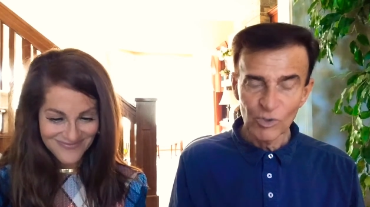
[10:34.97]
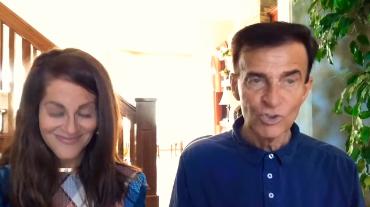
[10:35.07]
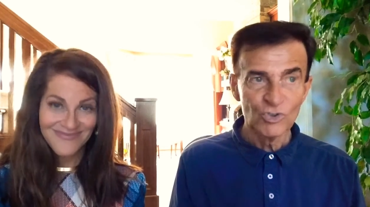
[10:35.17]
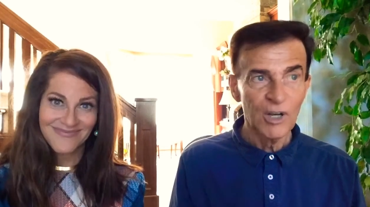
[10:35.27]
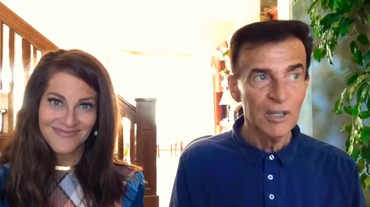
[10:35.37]

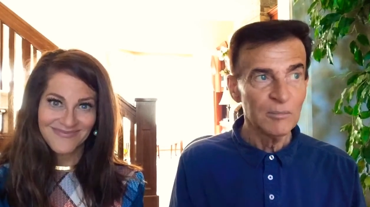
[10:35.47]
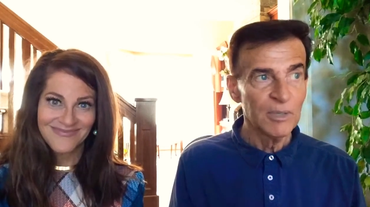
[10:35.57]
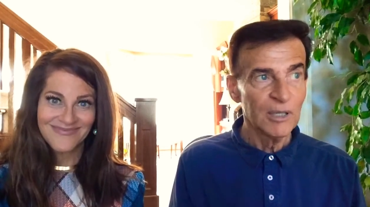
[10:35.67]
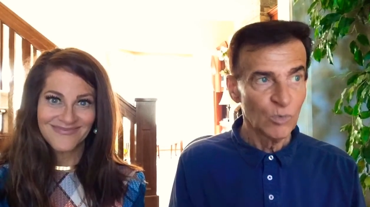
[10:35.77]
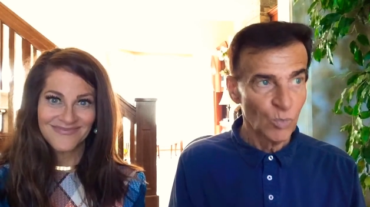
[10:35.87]
Speaker 1: restrained
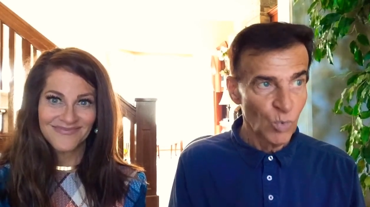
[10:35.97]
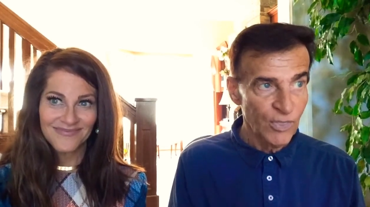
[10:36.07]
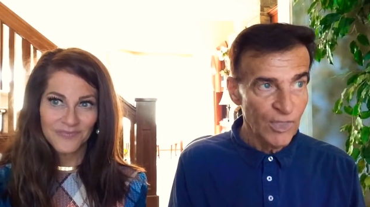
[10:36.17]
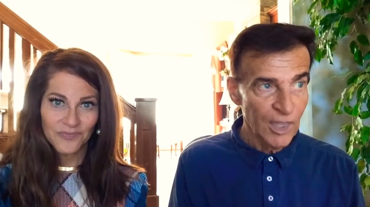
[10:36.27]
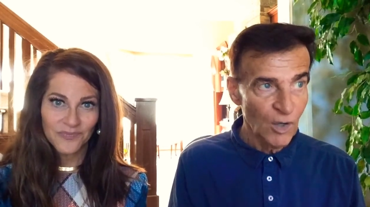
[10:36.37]
being
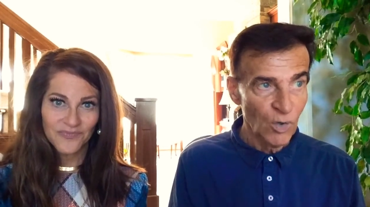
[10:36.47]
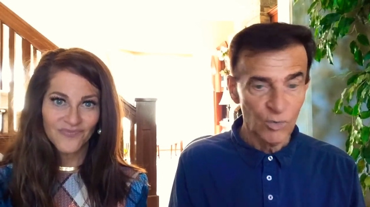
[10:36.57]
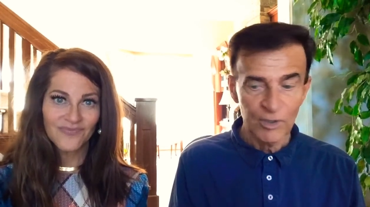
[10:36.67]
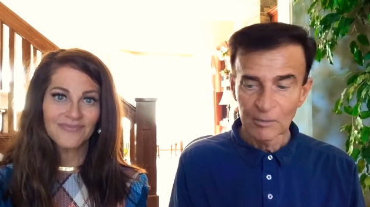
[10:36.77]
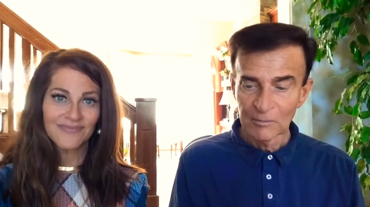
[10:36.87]

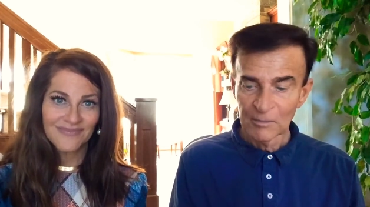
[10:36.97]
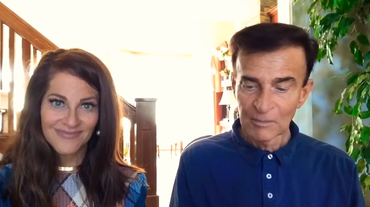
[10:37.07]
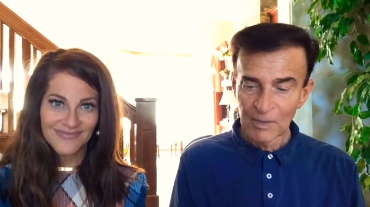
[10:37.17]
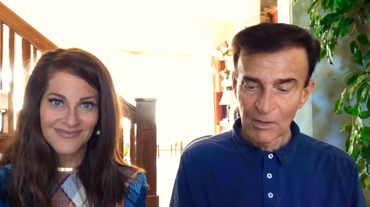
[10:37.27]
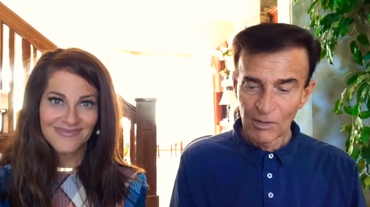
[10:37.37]
withheld,
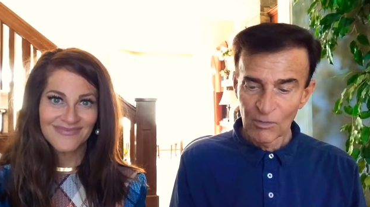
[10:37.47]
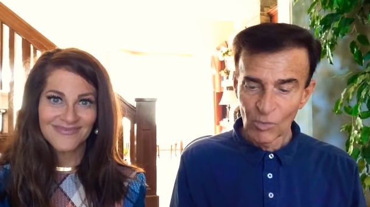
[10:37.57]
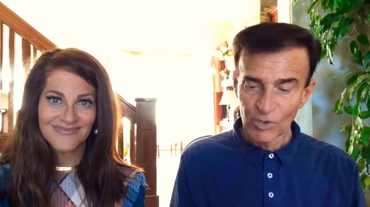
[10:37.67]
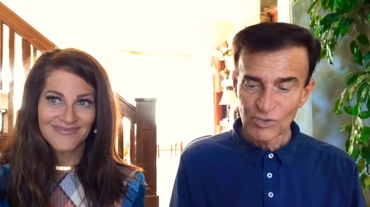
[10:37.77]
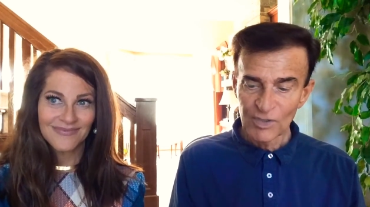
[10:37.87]

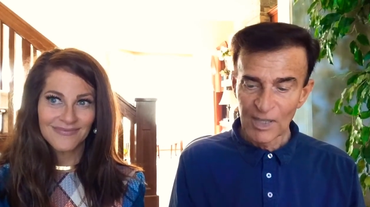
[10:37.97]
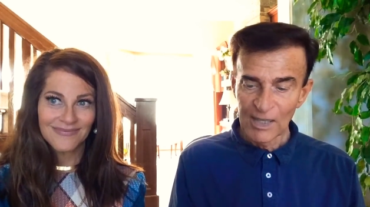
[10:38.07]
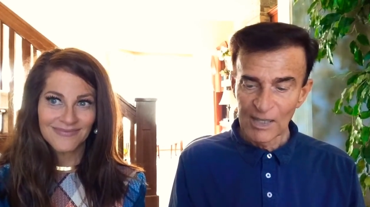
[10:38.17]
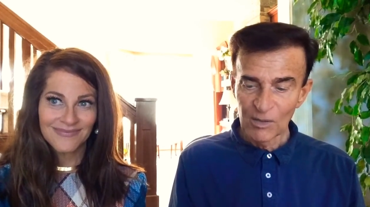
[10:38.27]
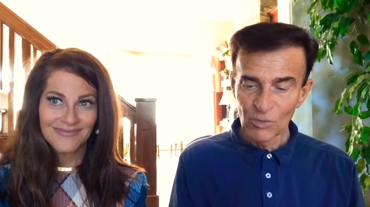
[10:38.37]
which
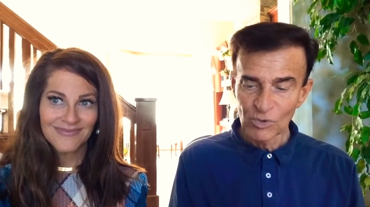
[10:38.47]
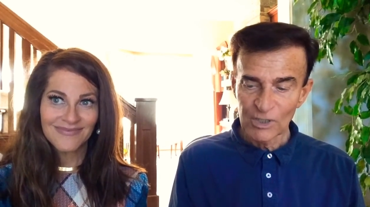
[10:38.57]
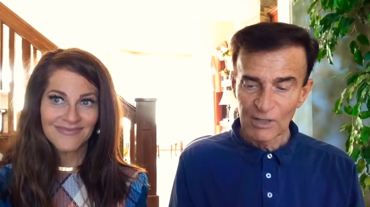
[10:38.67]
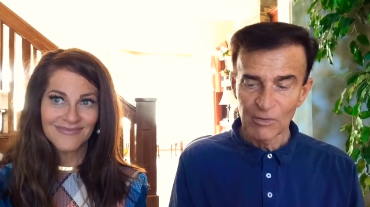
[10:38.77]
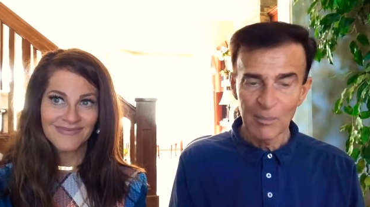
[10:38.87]
they which
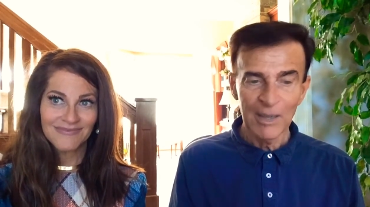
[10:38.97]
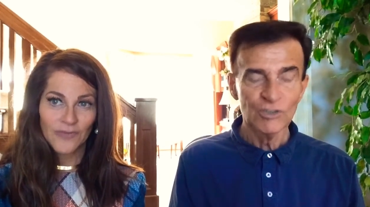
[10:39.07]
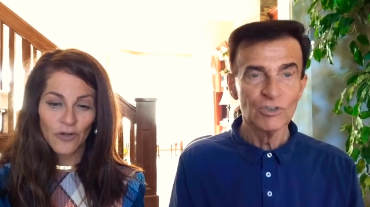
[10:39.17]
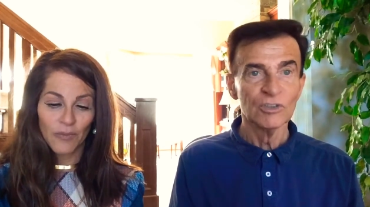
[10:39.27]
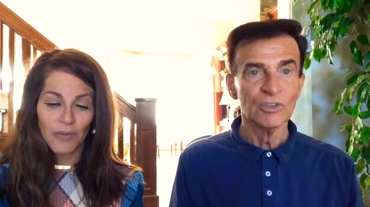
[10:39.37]
they have
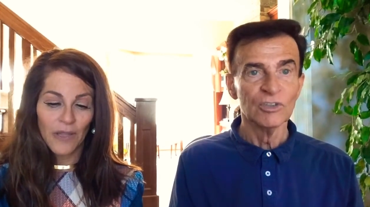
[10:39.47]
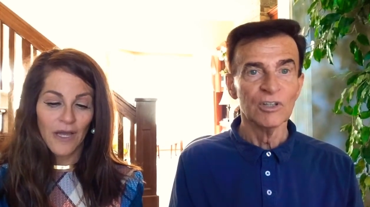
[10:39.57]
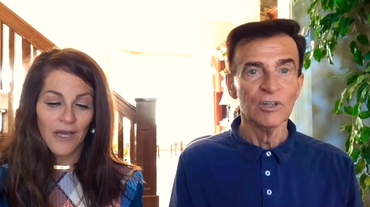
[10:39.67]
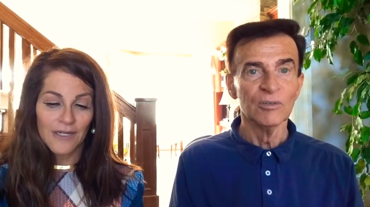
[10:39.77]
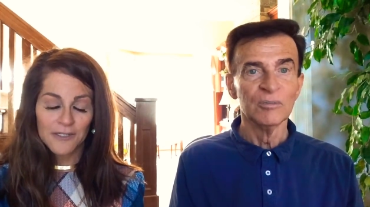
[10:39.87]
imagined to
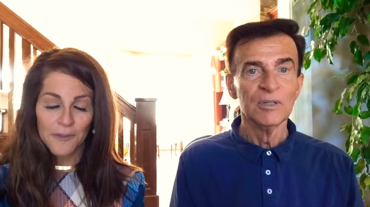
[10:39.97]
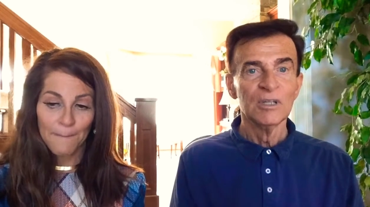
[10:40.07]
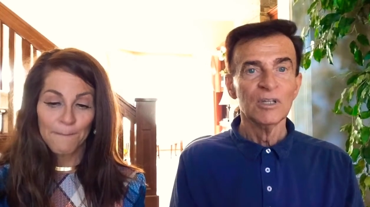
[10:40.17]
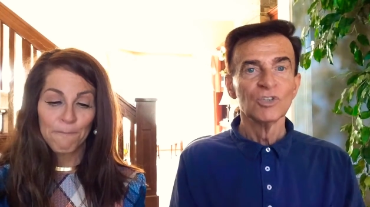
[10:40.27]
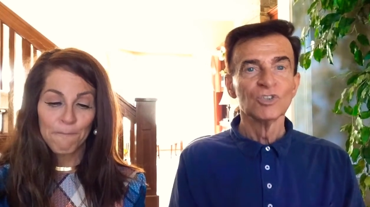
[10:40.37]
do.
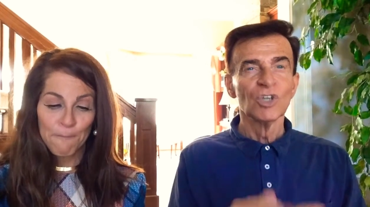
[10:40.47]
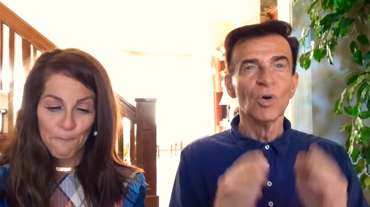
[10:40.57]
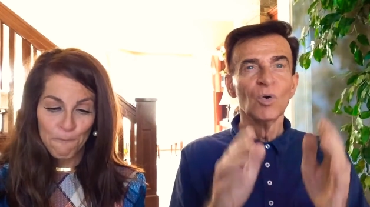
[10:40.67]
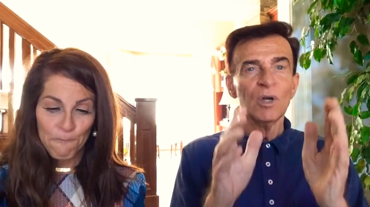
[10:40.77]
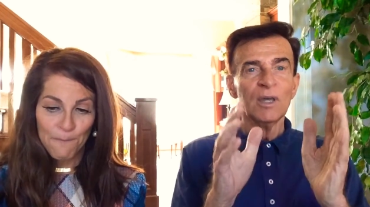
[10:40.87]

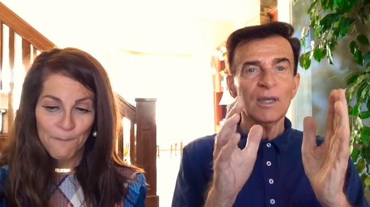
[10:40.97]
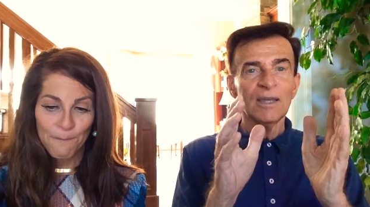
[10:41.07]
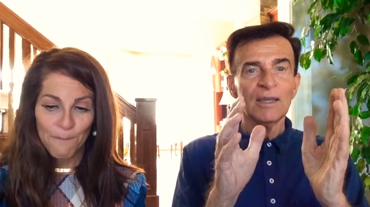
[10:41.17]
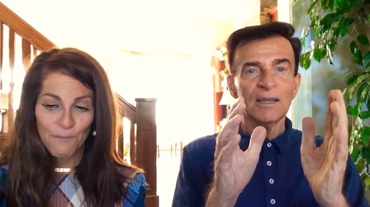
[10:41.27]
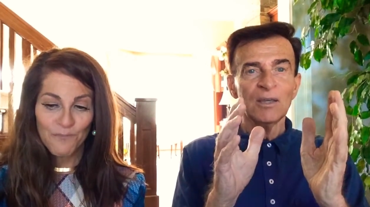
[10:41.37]
So
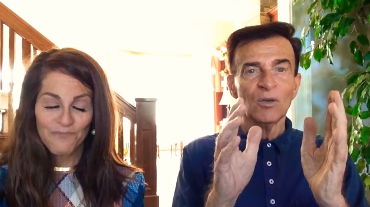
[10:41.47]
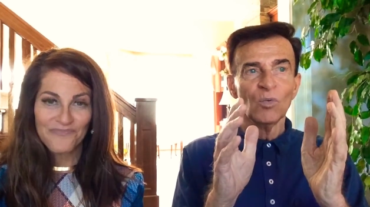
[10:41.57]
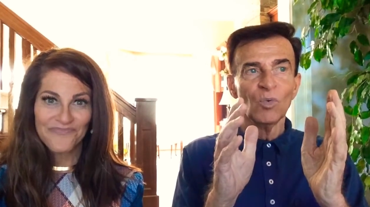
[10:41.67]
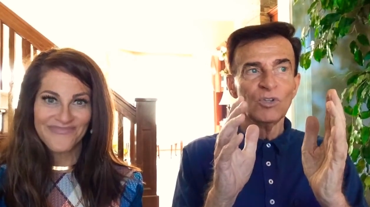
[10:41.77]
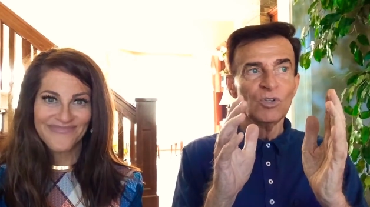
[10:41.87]

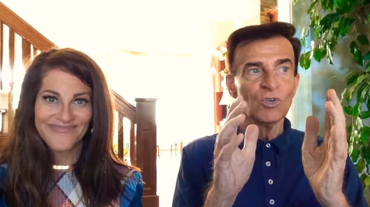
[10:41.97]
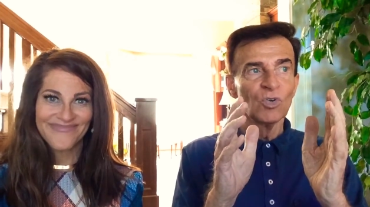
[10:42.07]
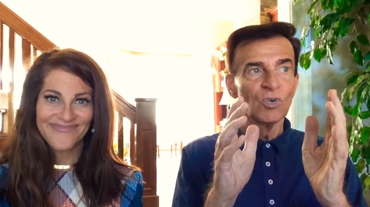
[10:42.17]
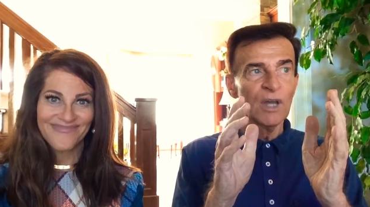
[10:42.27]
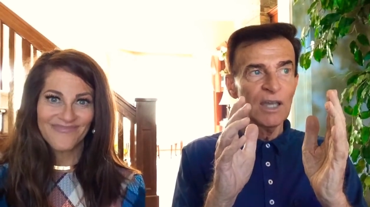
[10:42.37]
when you
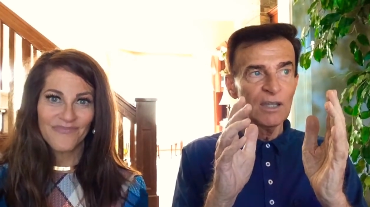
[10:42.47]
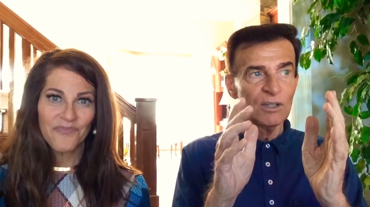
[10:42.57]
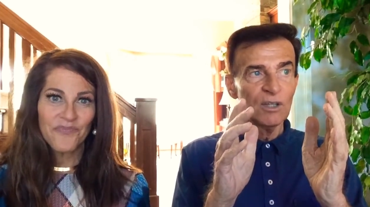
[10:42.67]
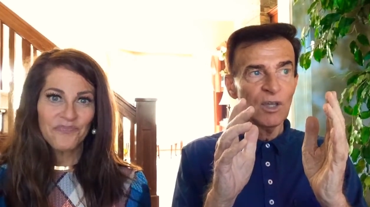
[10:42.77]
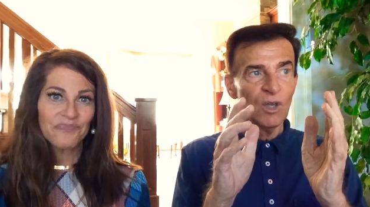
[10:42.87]

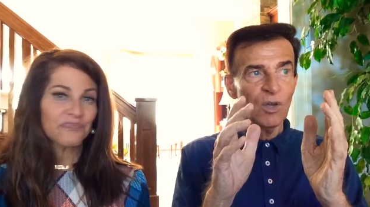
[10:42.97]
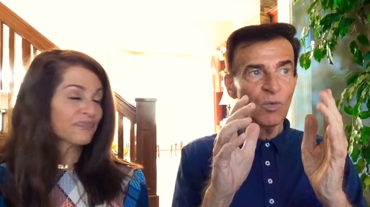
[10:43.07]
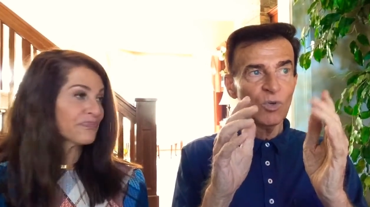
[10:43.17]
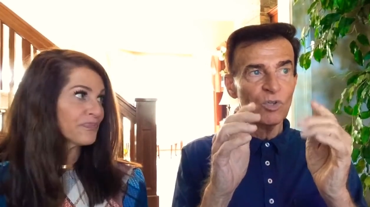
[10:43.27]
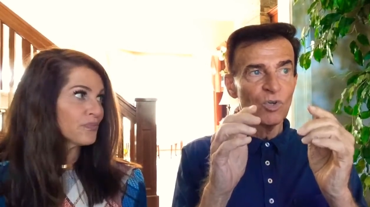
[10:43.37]
create
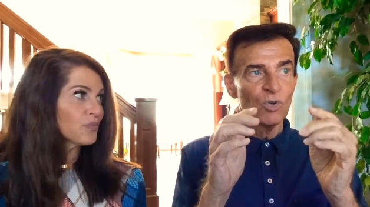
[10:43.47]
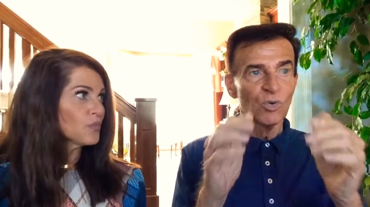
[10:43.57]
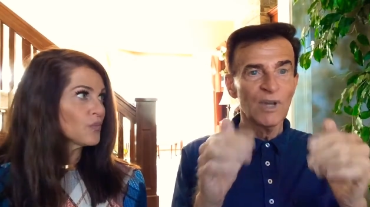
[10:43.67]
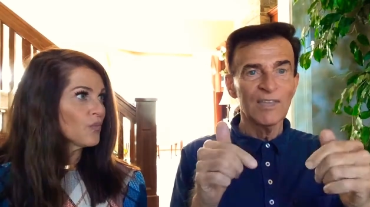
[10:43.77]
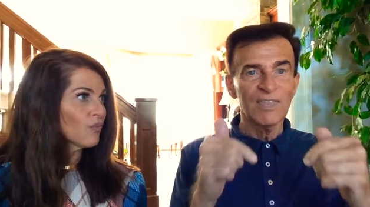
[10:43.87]
when you
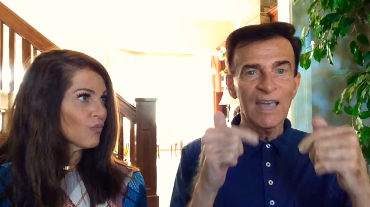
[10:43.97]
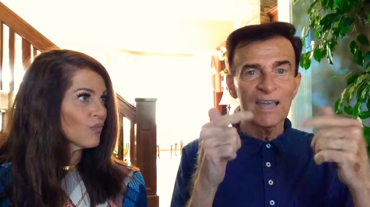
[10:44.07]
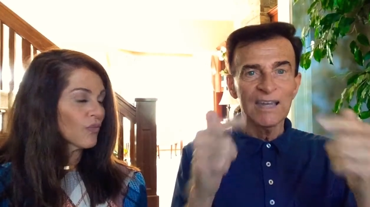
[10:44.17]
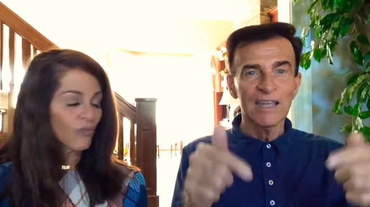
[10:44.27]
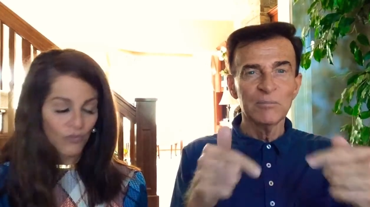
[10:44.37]
create
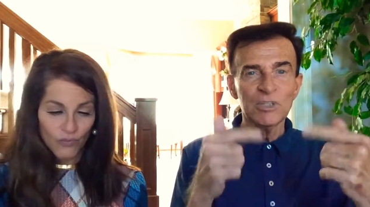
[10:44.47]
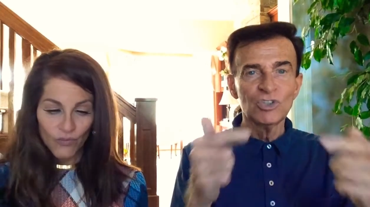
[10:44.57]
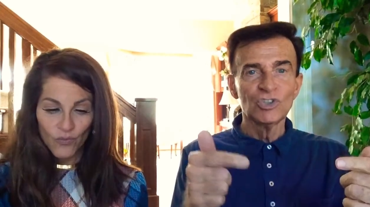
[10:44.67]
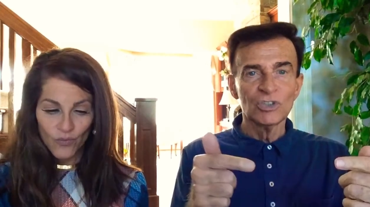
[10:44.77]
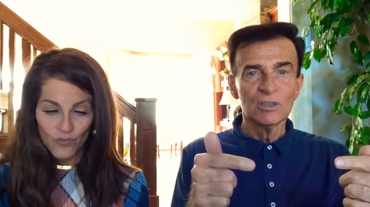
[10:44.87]
that
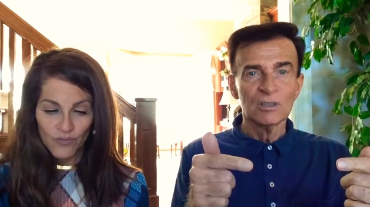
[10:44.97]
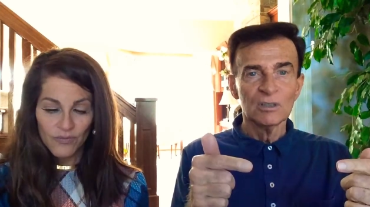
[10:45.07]
image